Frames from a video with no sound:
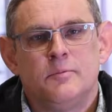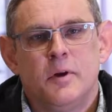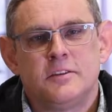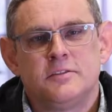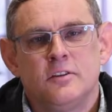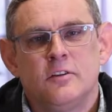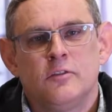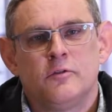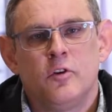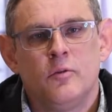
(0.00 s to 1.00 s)
Bachelor
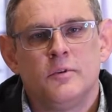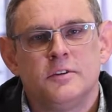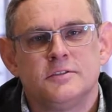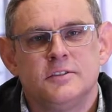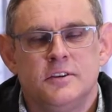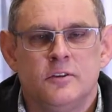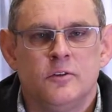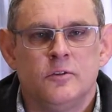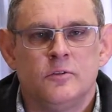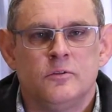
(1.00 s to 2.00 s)
of Commerce in
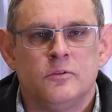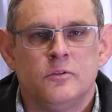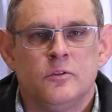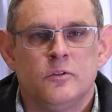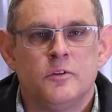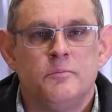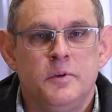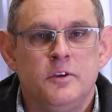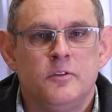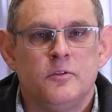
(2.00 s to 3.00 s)
Law, or a
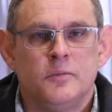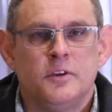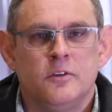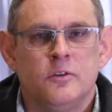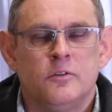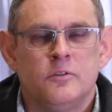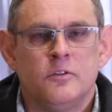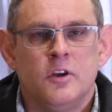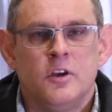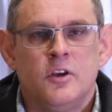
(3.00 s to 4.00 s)
BCom in Law,
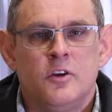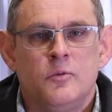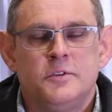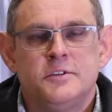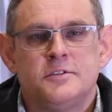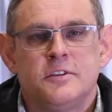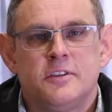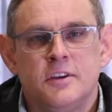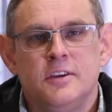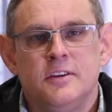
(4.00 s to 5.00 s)
which is a
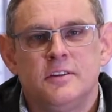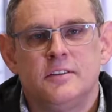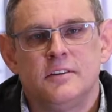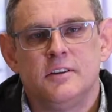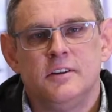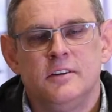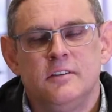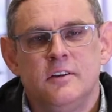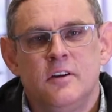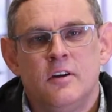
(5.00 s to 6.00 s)
three-year degree,
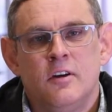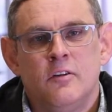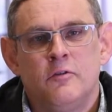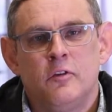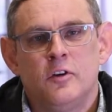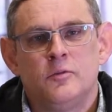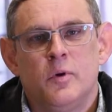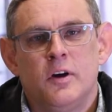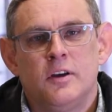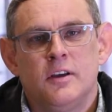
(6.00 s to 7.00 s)
followed
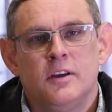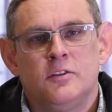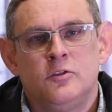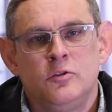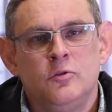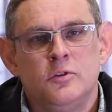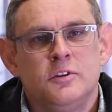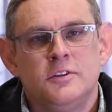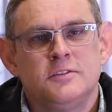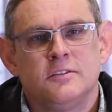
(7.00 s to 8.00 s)
by two
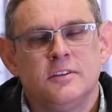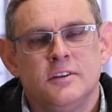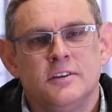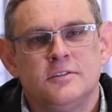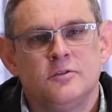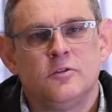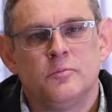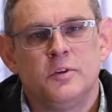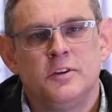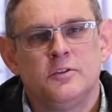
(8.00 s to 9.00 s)
additional years to
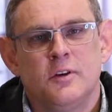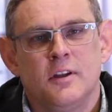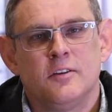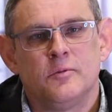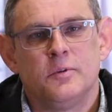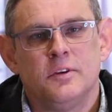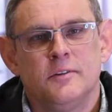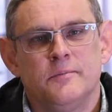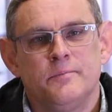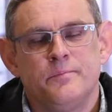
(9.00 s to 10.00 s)
complete your LLB.